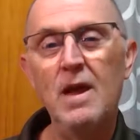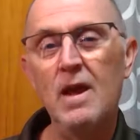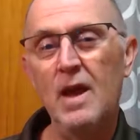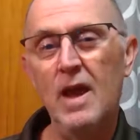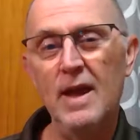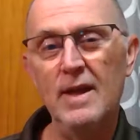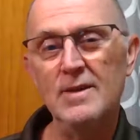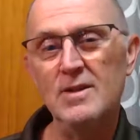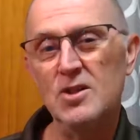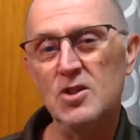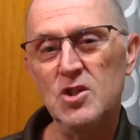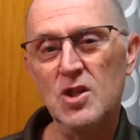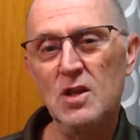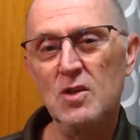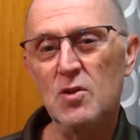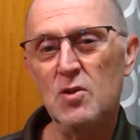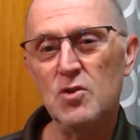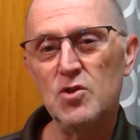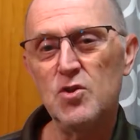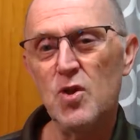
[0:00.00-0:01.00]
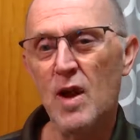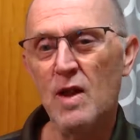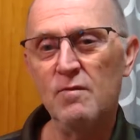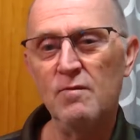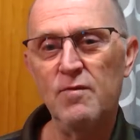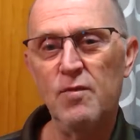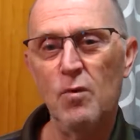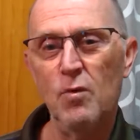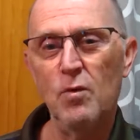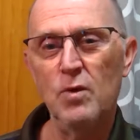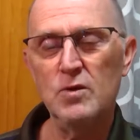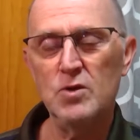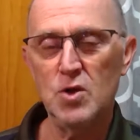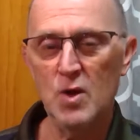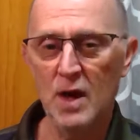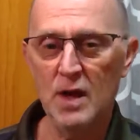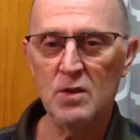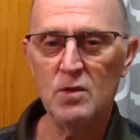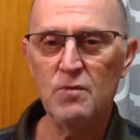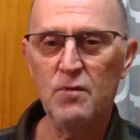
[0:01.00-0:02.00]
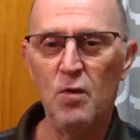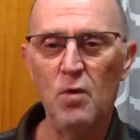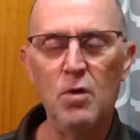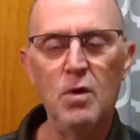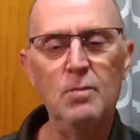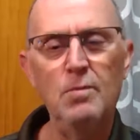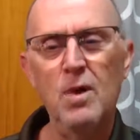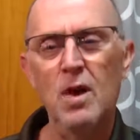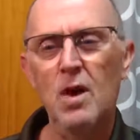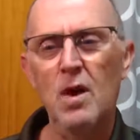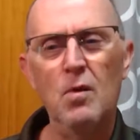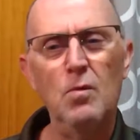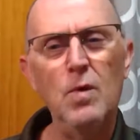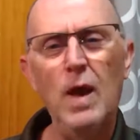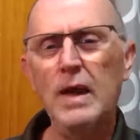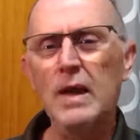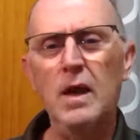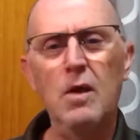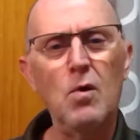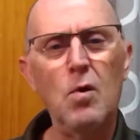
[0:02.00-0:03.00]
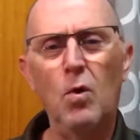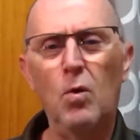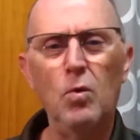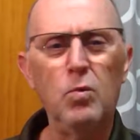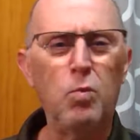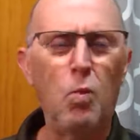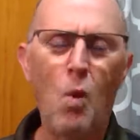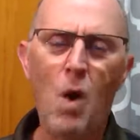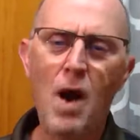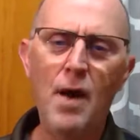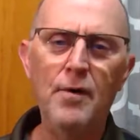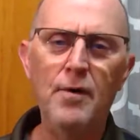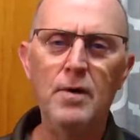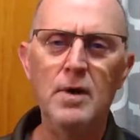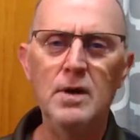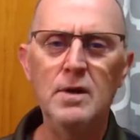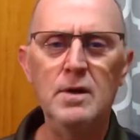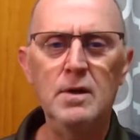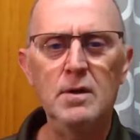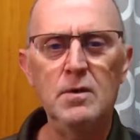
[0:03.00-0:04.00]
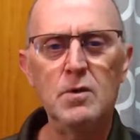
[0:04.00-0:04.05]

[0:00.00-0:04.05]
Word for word: And Jesus transformed regular old water into